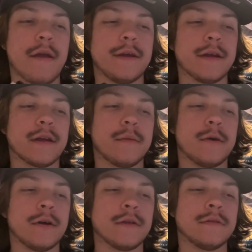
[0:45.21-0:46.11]
it come
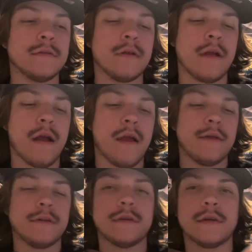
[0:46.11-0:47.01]
on.
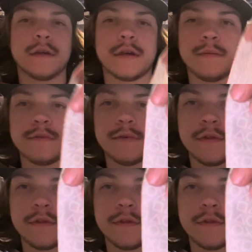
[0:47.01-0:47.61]
Comes with